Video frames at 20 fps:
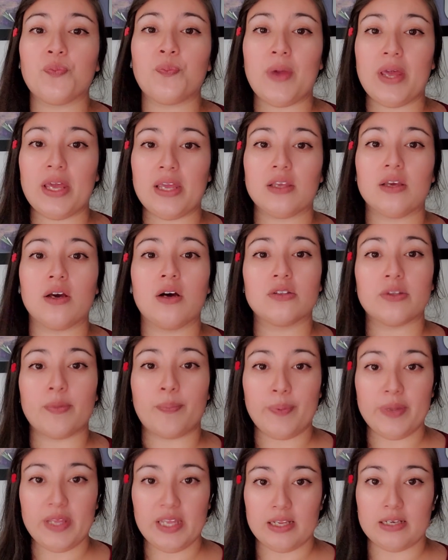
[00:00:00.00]
pay on the
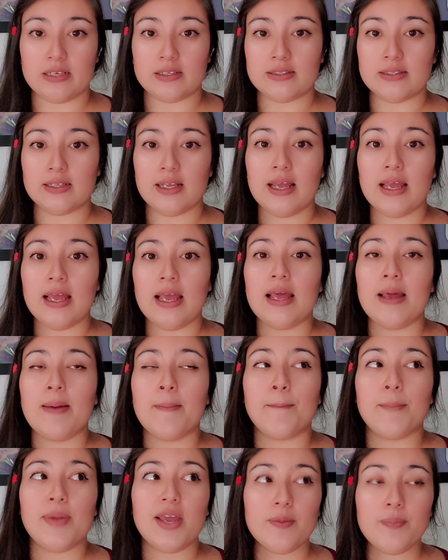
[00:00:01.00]
bins.
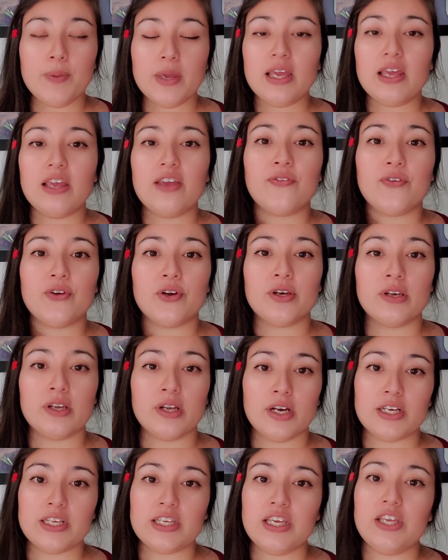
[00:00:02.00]
Maybe if you're
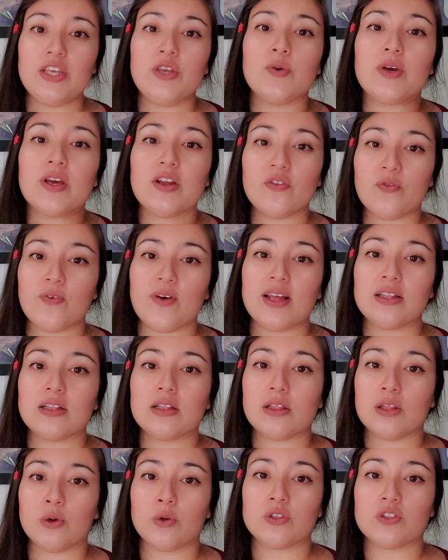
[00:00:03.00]
lucky, you can find
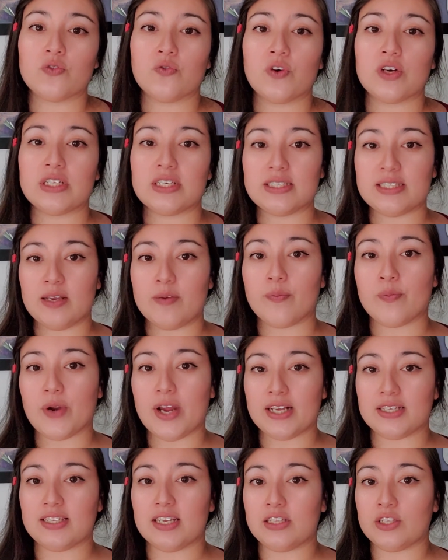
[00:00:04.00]
clothes for the same
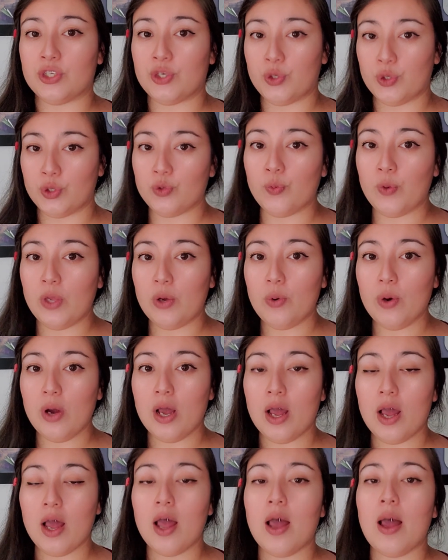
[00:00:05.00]
price at Goodwill,
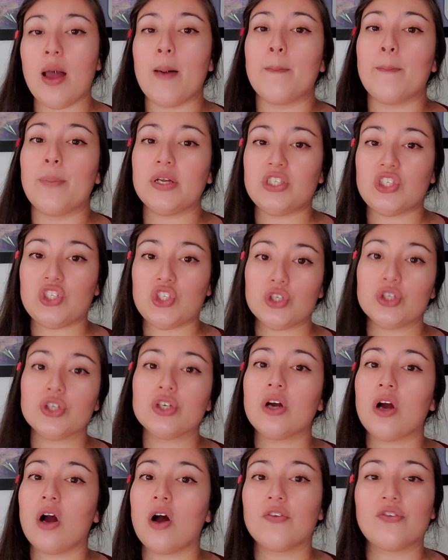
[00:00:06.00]
but you're
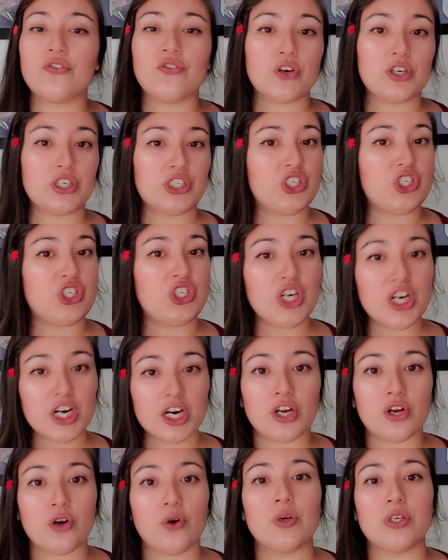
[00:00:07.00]
for sure
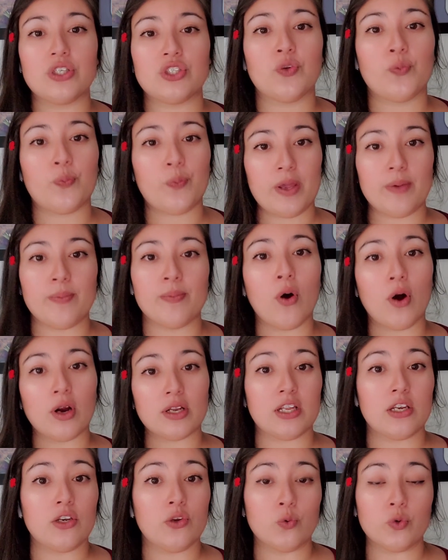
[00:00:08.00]
going to pay more
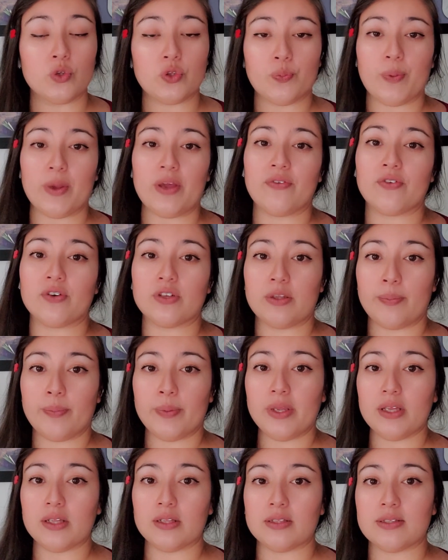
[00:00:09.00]
than you would pay from the
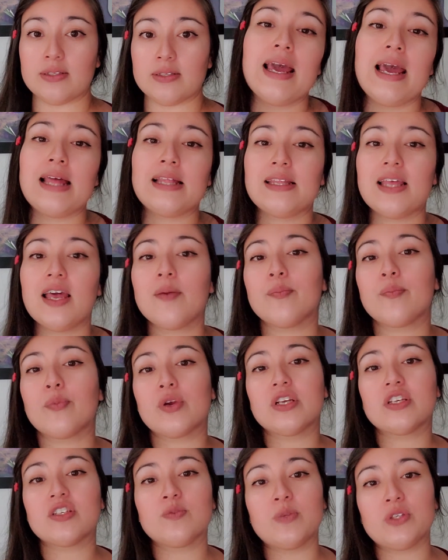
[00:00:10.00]
bins. And that
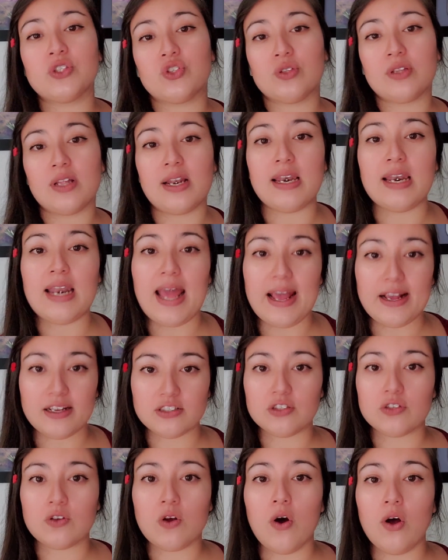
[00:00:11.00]
brings me to the
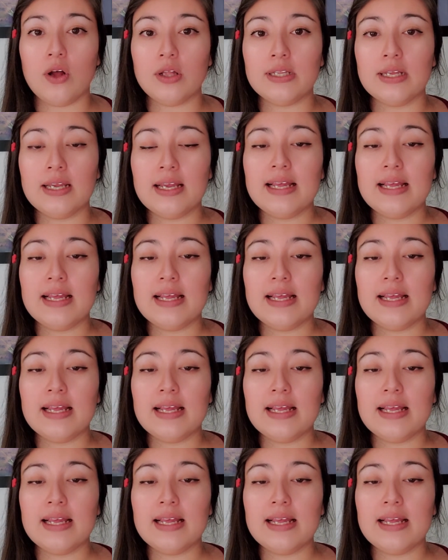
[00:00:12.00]
next con,